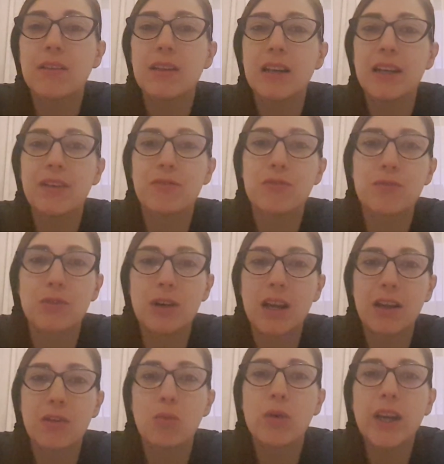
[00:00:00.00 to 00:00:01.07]
lived for
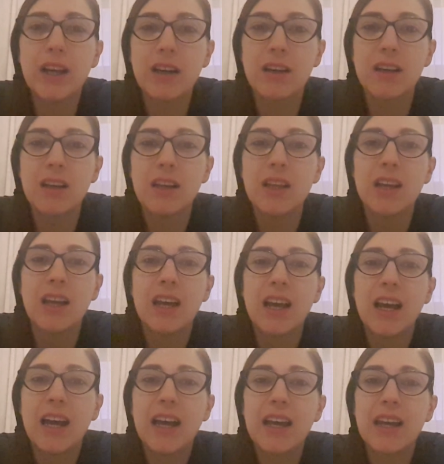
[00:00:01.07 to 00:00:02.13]
like a week,
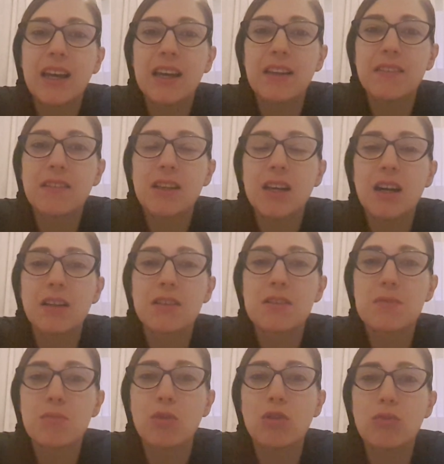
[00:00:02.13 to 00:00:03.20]
and they had a
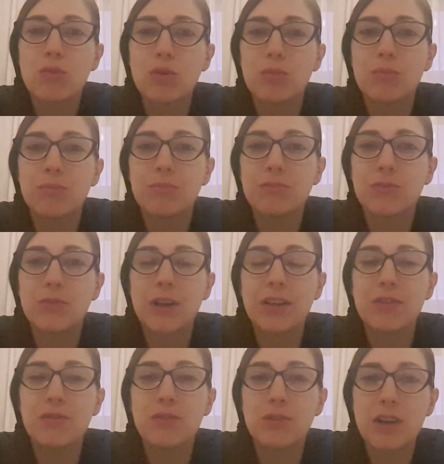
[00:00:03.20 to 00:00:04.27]
small room
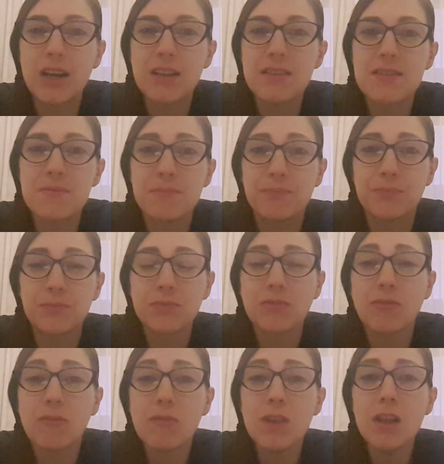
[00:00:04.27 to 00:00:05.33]
ready for us.
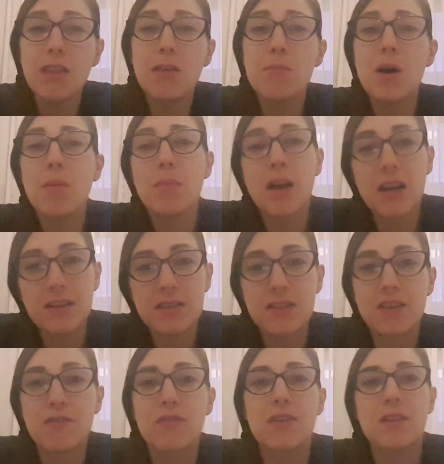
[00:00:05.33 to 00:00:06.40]
The mom asked
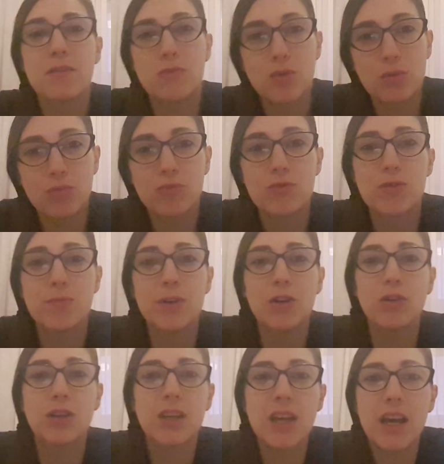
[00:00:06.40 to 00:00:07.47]
if the room would be
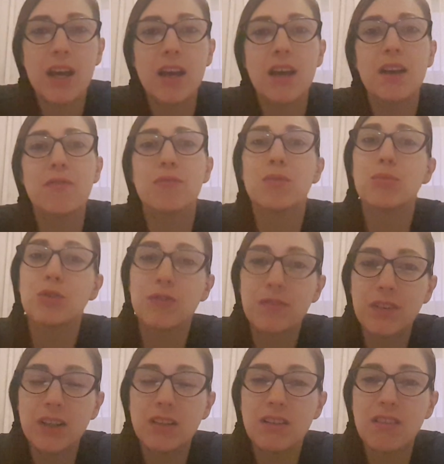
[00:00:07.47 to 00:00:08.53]
okay, if we would
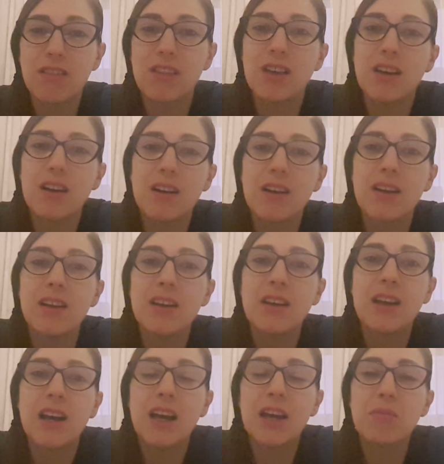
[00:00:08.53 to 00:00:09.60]
fit in there,
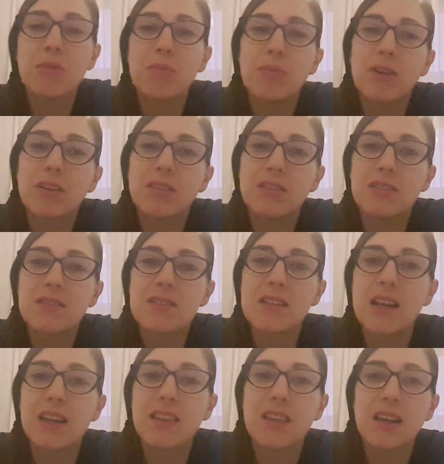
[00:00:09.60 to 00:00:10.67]
and my partner
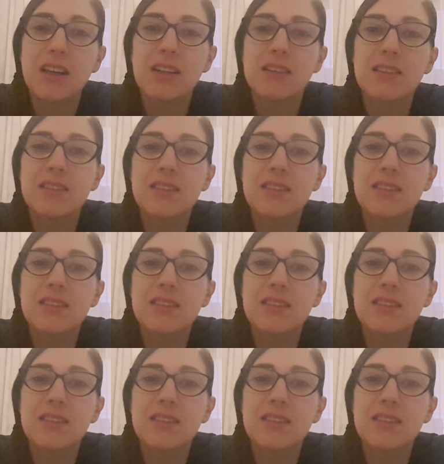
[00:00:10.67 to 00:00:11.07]
said that